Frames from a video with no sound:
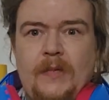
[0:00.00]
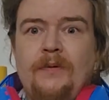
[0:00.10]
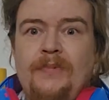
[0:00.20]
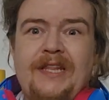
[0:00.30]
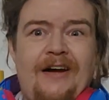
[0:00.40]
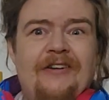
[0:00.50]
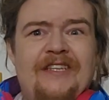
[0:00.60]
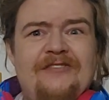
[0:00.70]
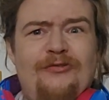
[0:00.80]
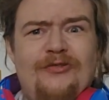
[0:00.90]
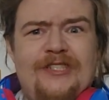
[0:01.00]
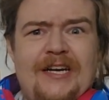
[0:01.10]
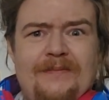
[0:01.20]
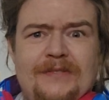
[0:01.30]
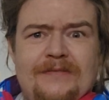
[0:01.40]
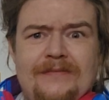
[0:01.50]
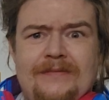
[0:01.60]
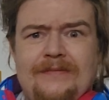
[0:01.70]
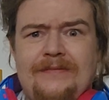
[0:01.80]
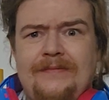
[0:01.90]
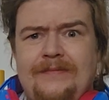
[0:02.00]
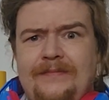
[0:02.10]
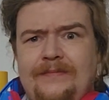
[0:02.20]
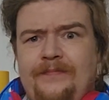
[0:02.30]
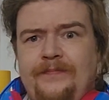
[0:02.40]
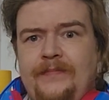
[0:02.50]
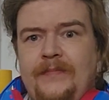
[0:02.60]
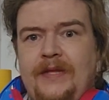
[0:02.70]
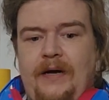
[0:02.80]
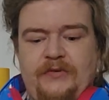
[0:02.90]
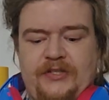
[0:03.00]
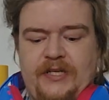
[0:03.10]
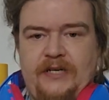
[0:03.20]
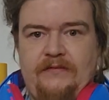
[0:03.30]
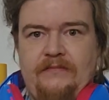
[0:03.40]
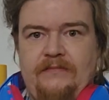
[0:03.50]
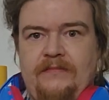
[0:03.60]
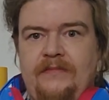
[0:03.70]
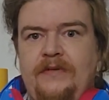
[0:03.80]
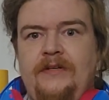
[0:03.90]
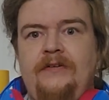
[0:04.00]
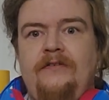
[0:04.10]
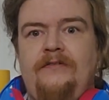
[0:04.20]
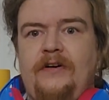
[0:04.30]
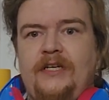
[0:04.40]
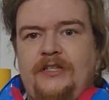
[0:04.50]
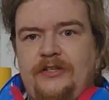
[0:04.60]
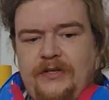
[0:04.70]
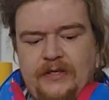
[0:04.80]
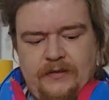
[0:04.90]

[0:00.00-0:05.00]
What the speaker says: But they are these chord shapes. I'm just in a funky tune.